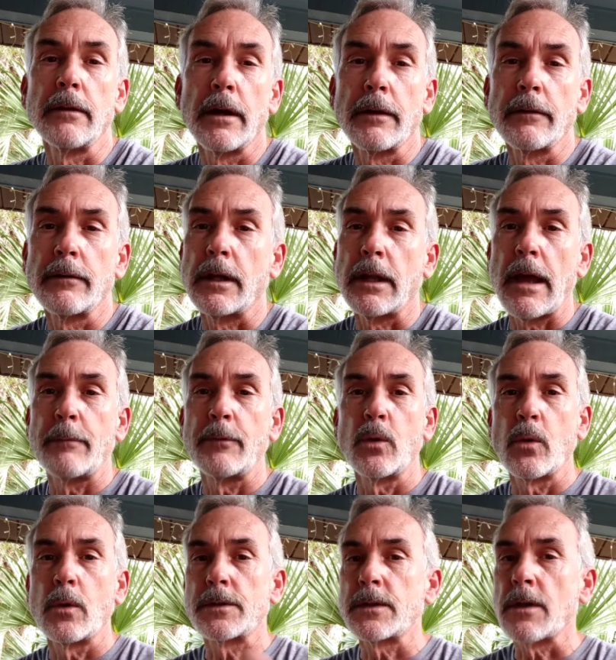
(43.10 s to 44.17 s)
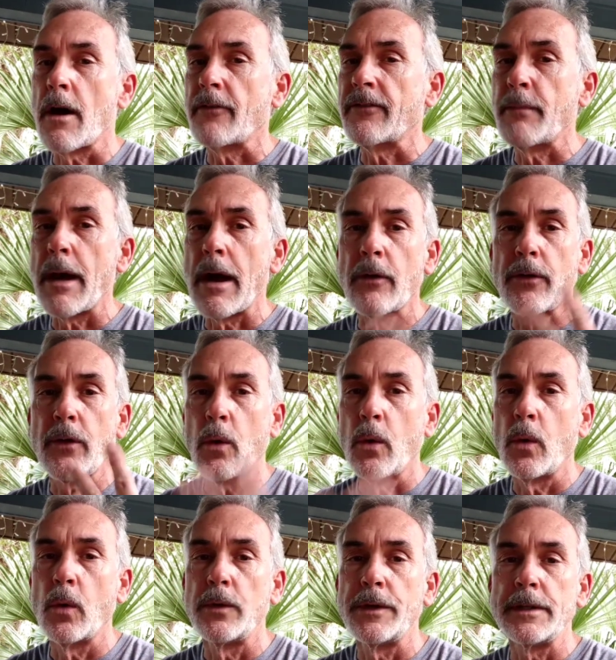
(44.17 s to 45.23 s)
The Labrador soft mouth
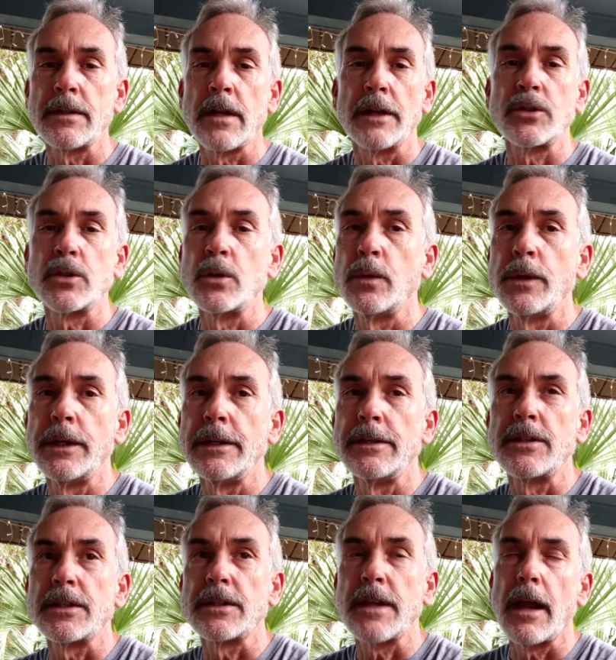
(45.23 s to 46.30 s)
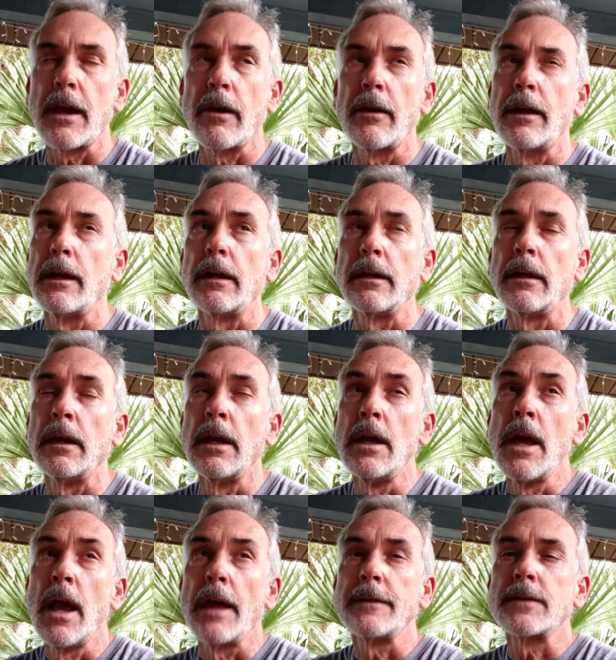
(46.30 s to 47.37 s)
hold. He's not chewing. He's just carrying.
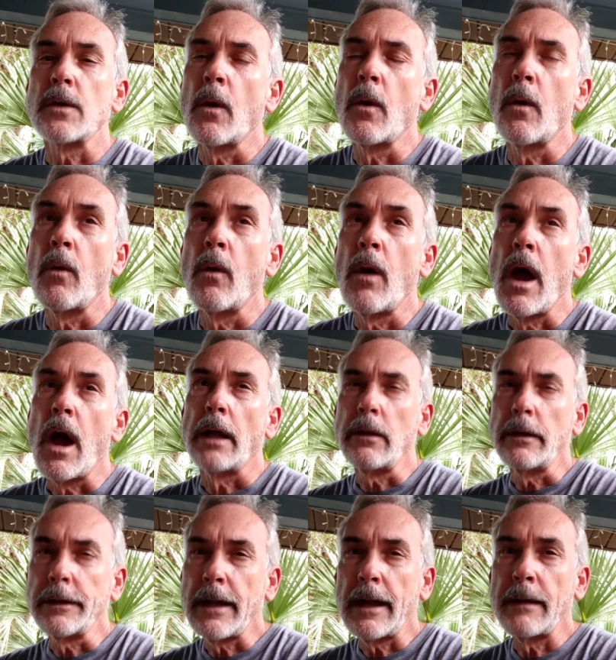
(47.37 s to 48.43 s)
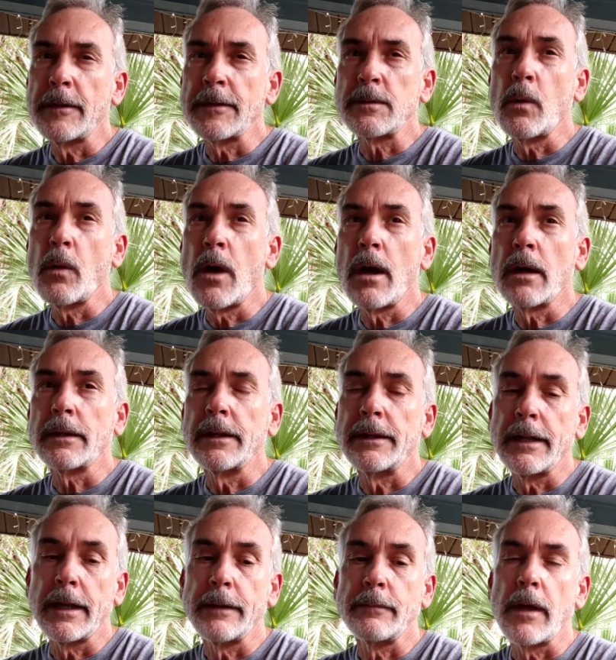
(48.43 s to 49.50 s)
And so I looked at him as we walked,
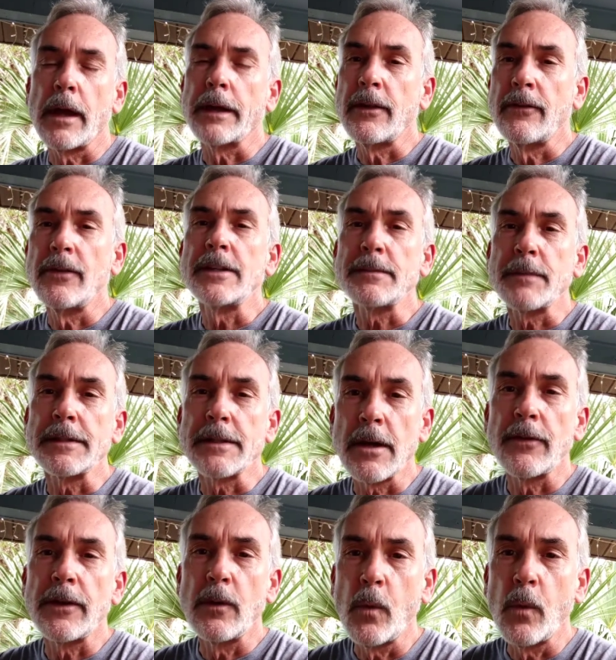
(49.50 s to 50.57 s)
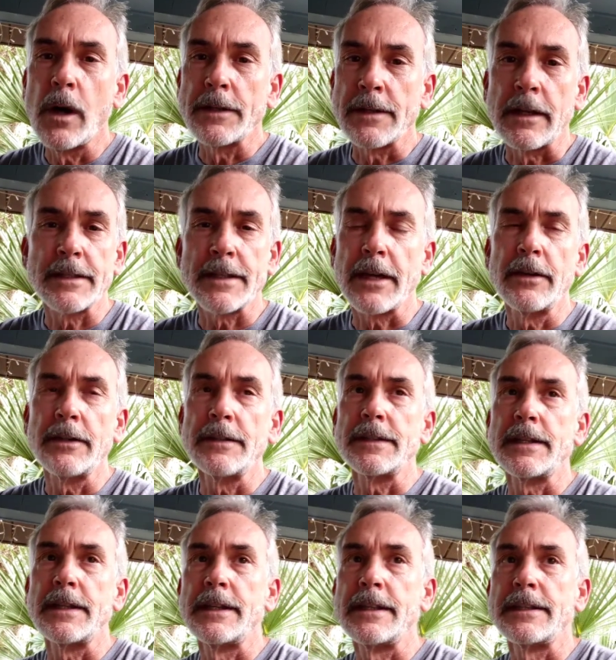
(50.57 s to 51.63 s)
and I convinced myself he wasn't, because I couldn't
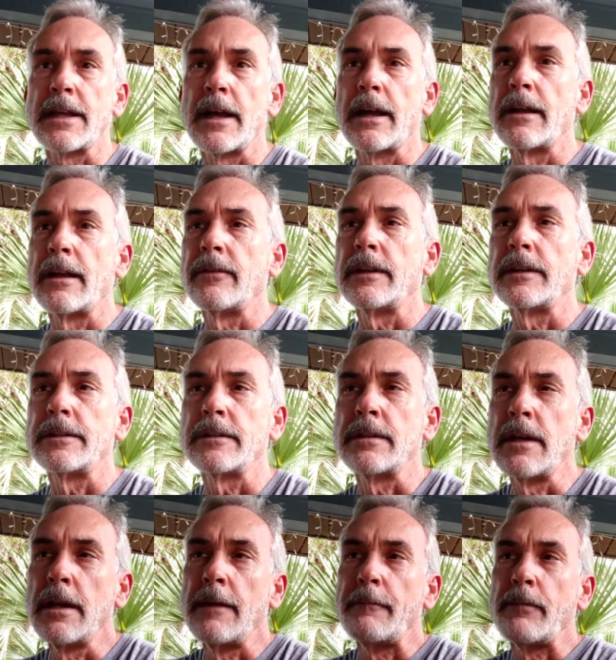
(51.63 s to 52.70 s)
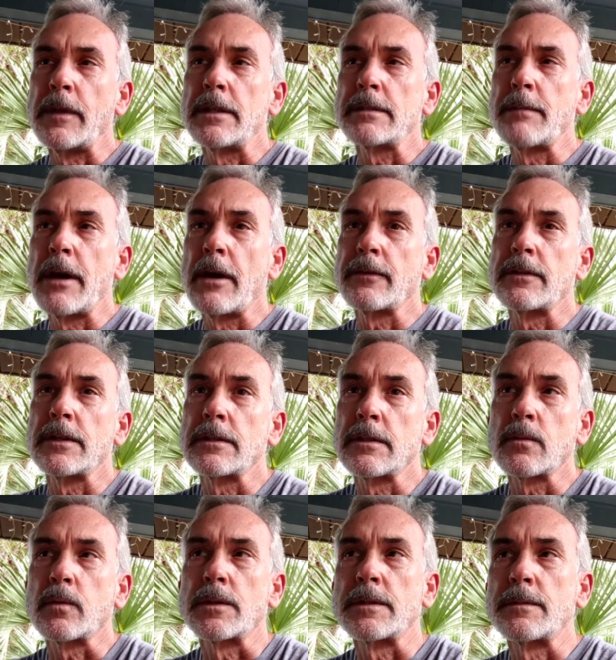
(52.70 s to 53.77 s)
see any sign of it. And his mouth
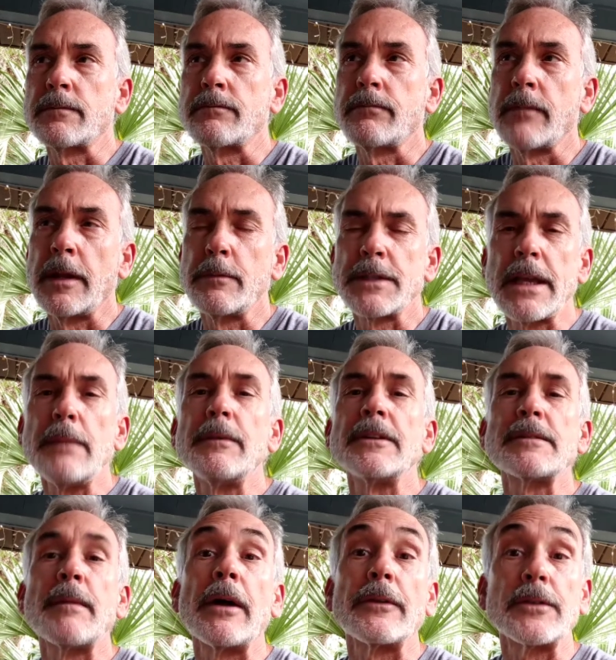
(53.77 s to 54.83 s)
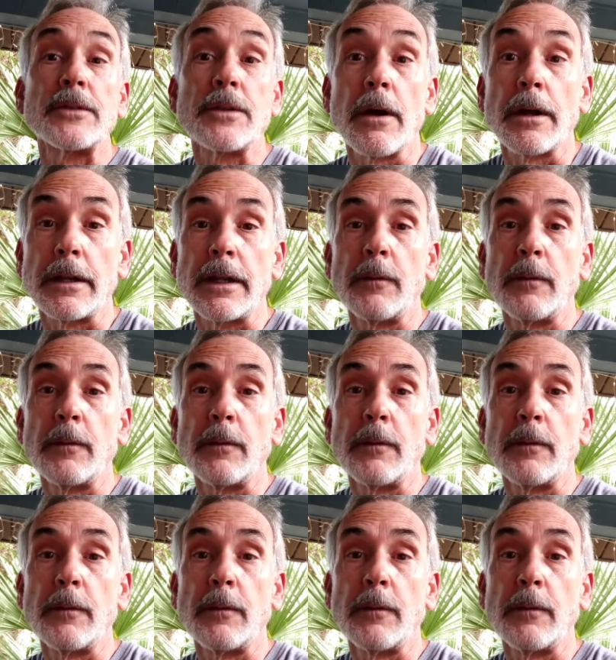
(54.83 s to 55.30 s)
just was, he was keeping his mouth shut.